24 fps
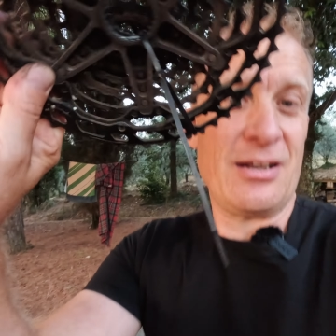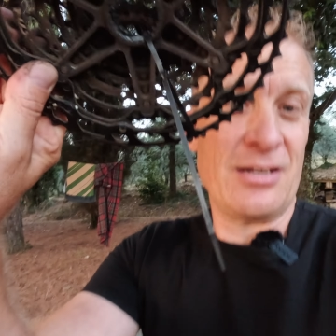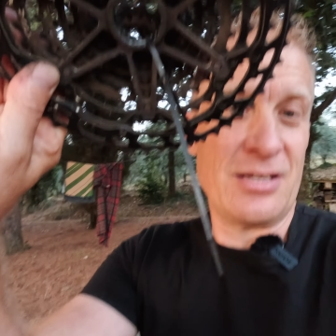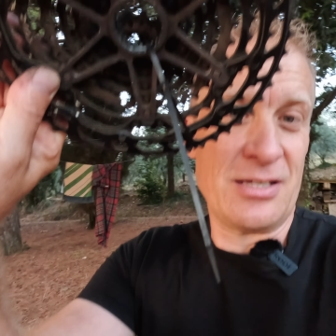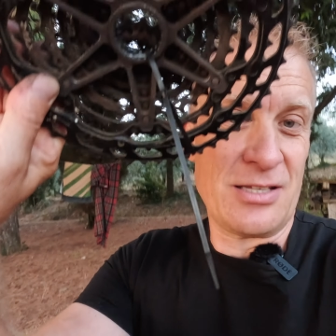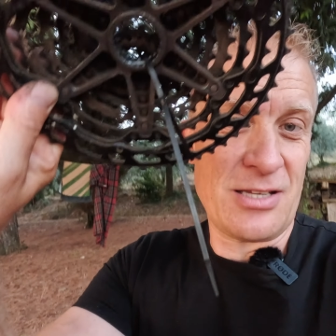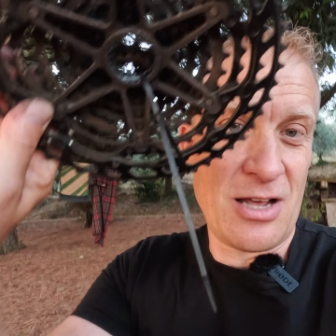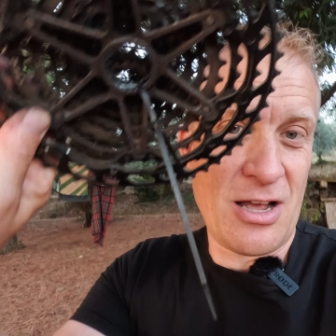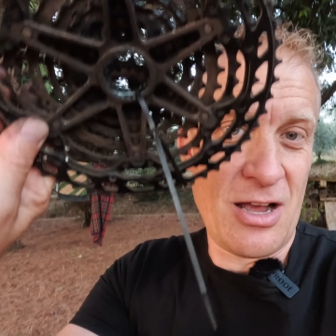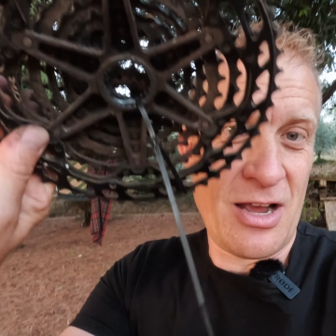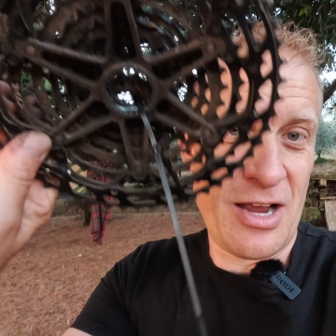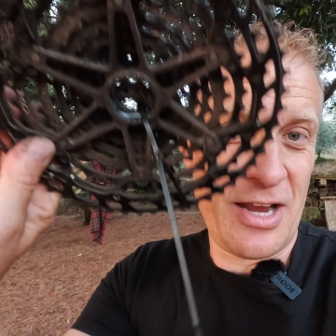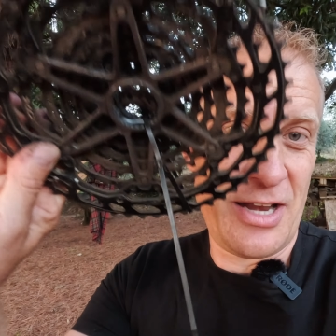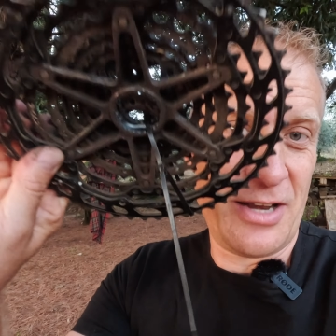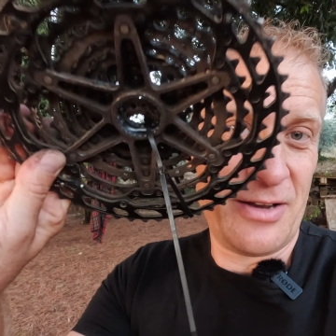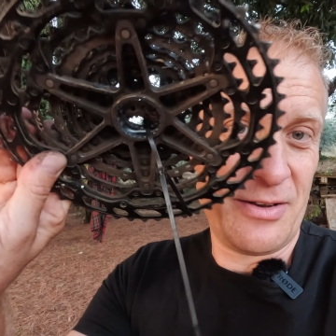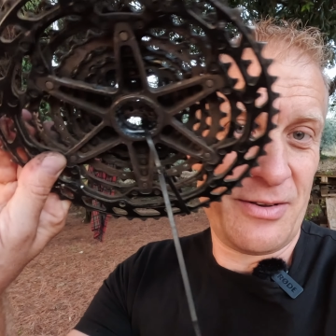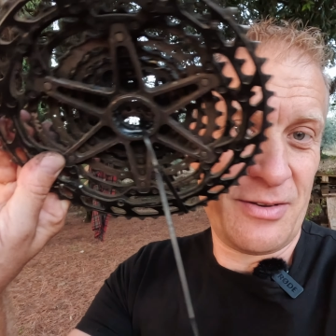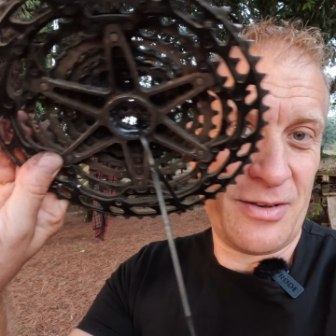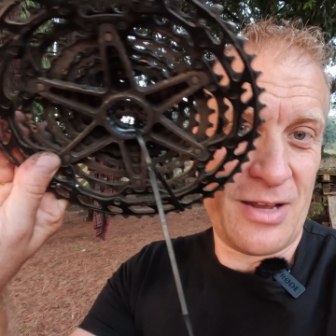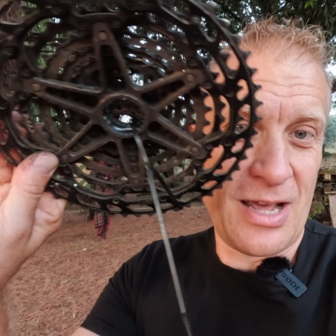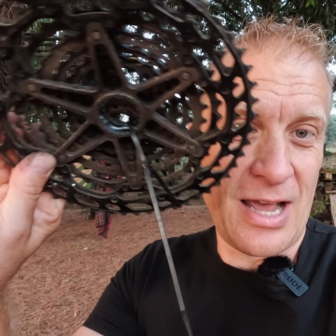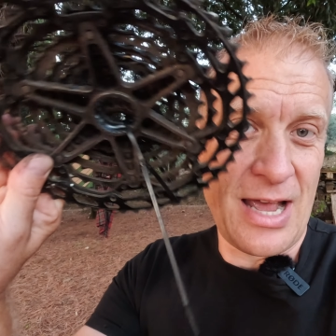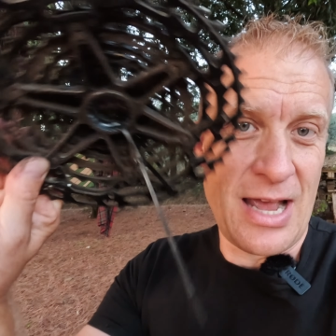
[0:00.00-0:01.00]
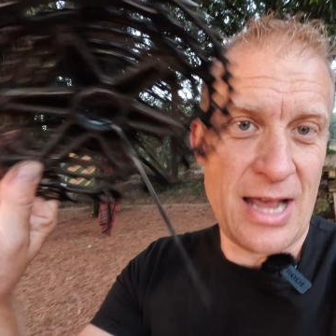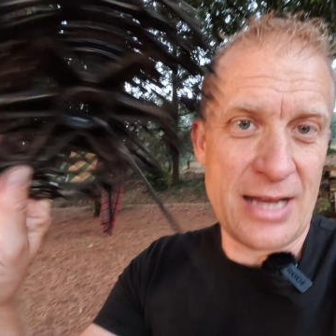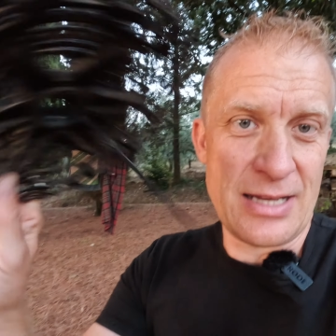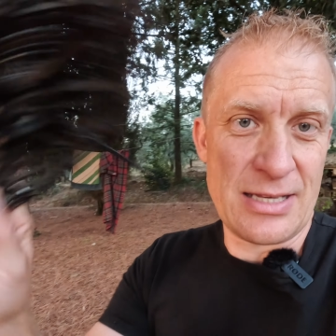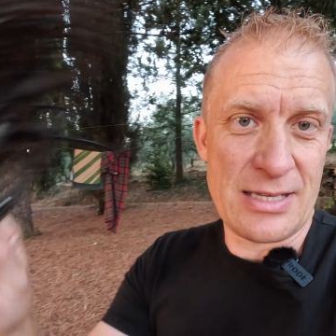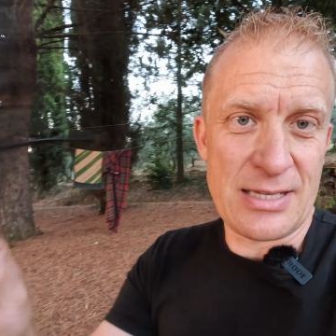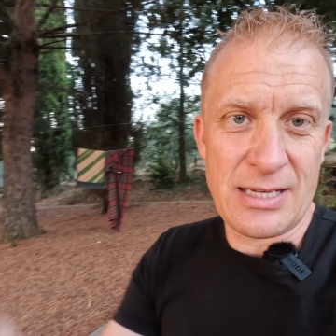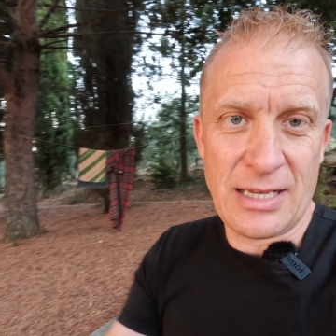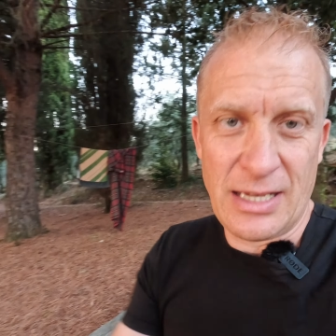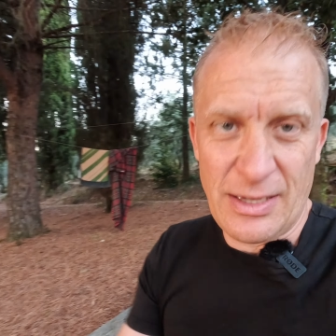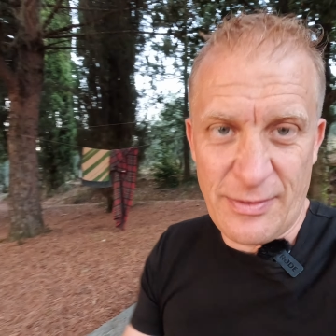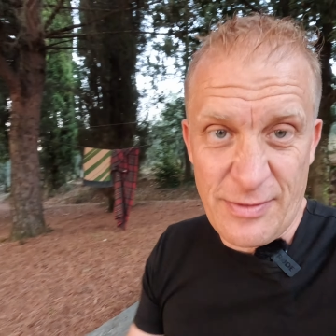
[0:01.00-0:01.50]
design and
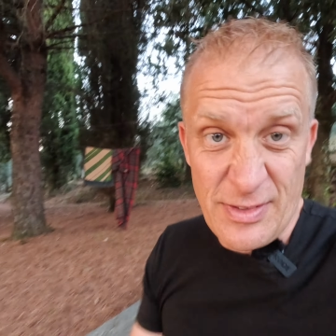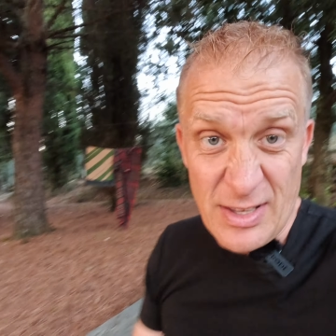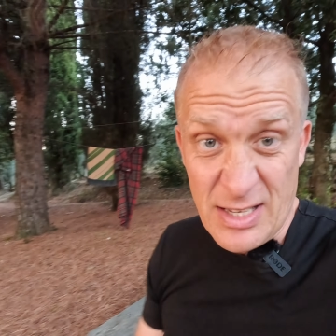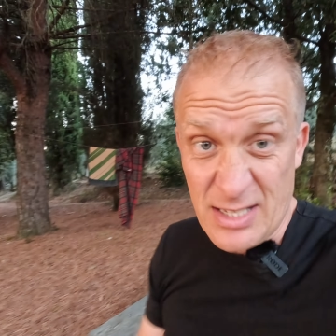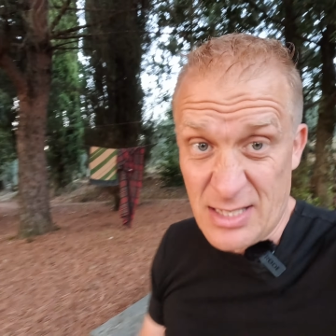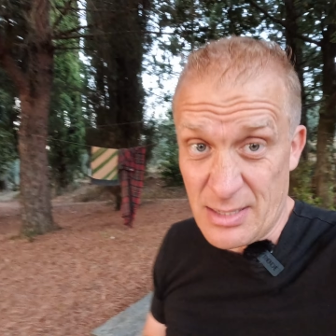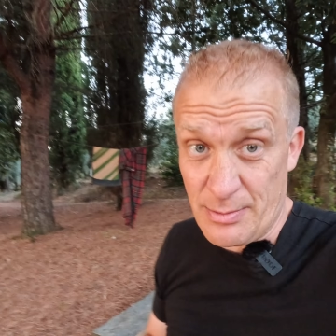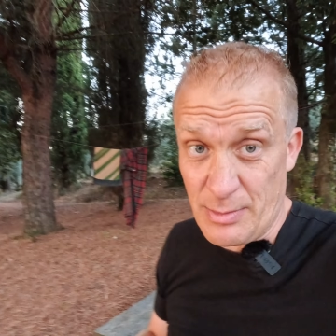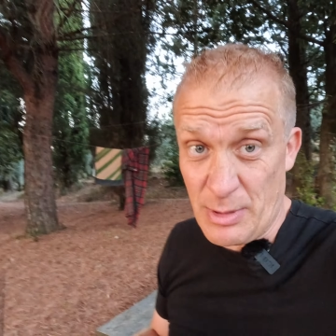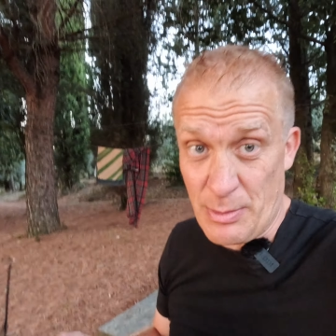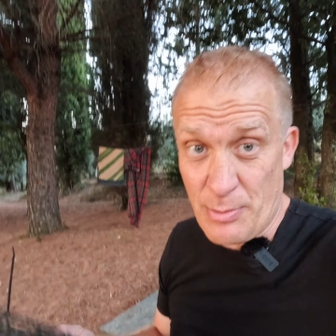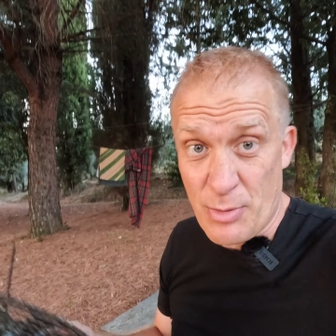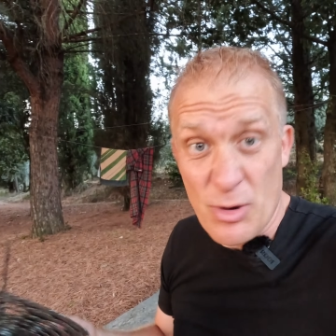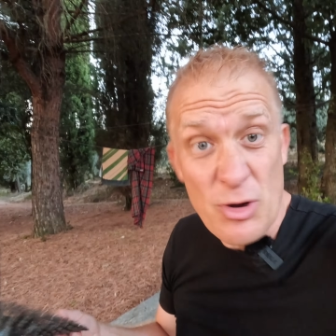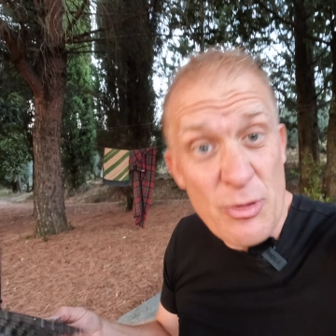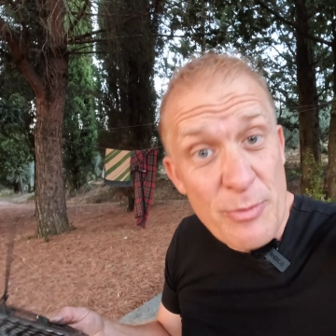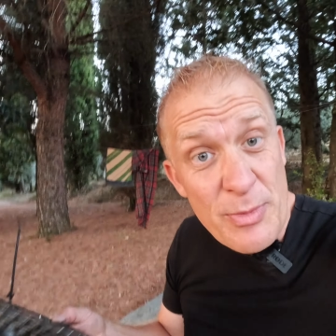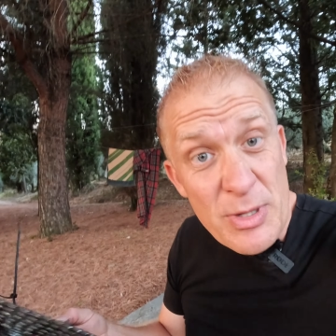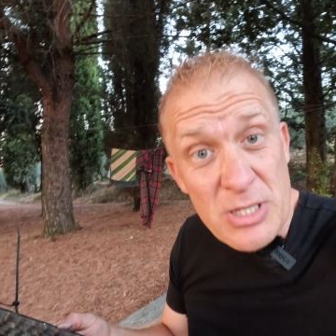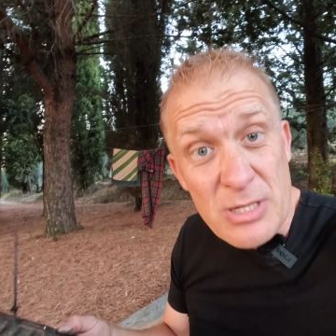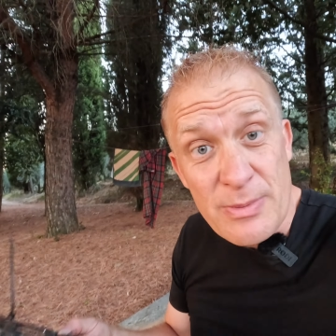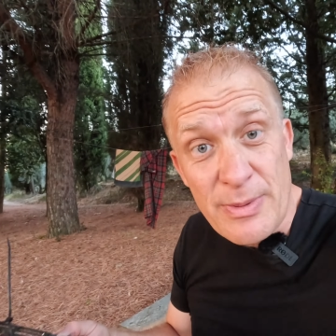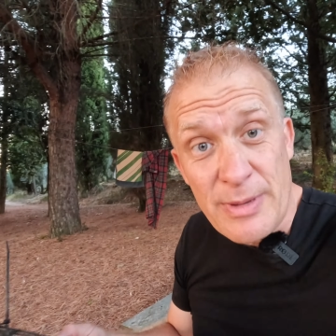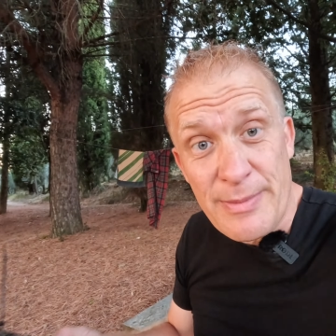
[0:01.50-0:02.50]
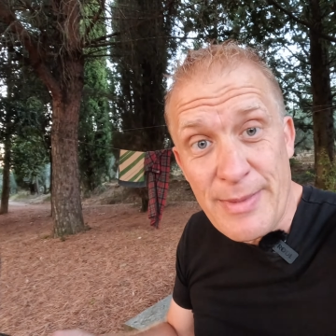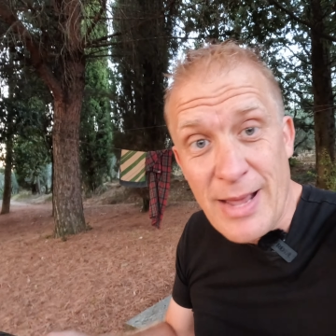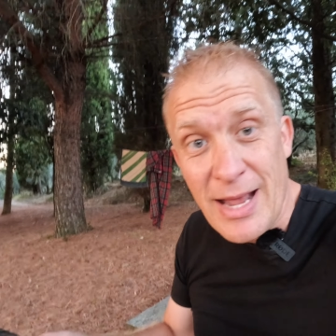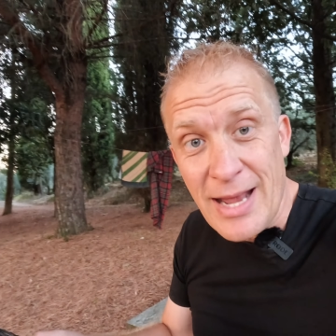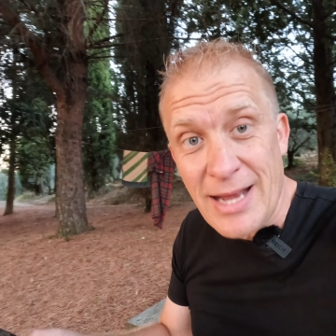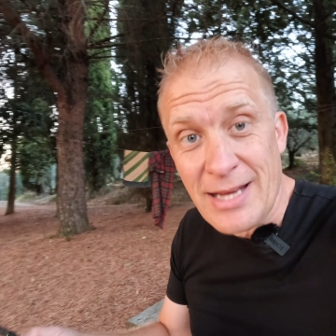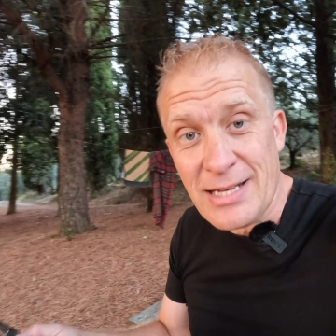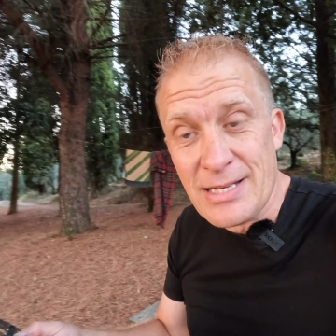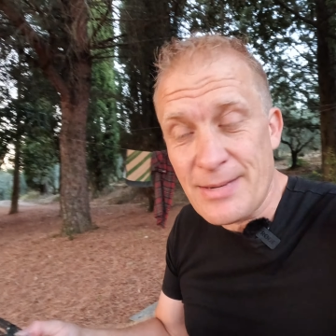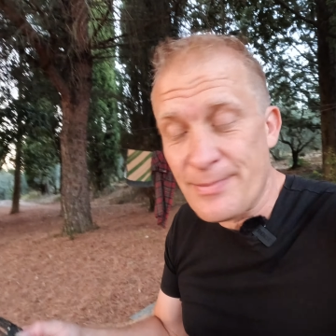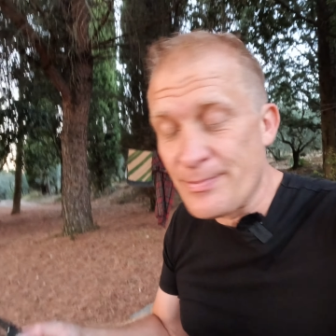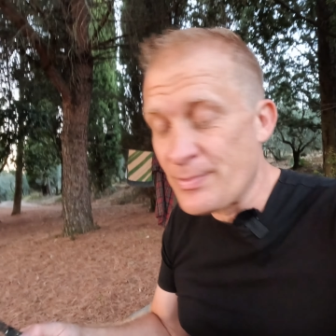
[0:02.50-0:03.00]
see if there's some improvements to be
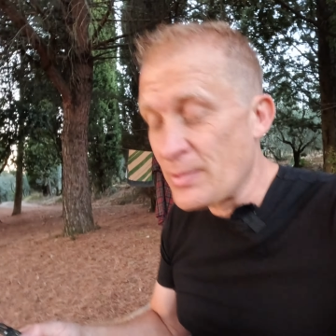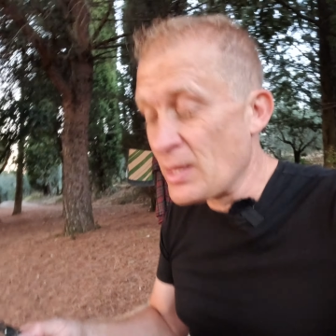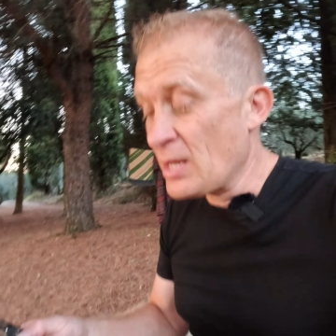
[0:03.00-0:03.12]
made,